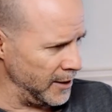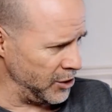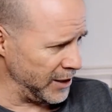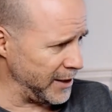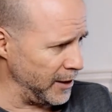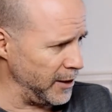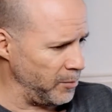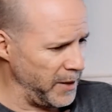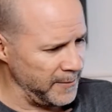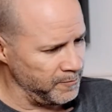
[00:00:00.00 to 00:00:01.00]
just a little
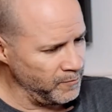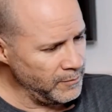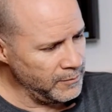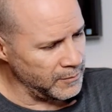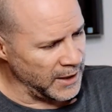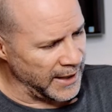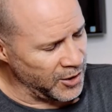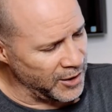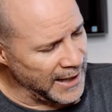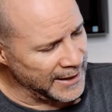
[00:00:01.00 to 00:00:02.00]
bit, and I
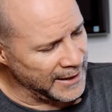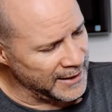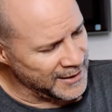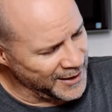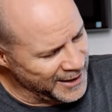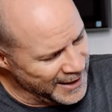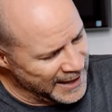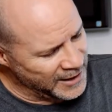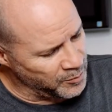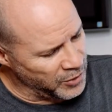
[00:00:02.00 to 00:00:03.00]
could not get it to
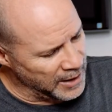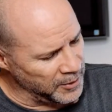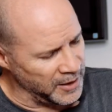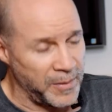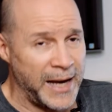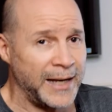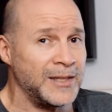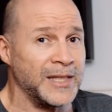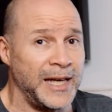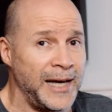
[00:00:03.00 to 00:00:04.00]
connect properly back
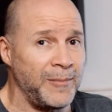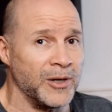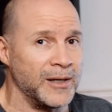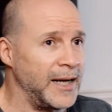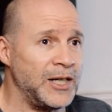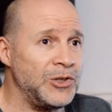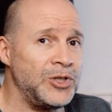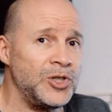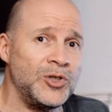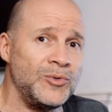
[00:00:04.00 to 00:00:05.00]
to the camera. I couldn't
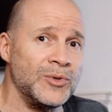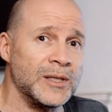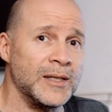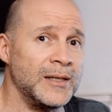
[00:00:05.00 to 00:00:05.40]
shoot.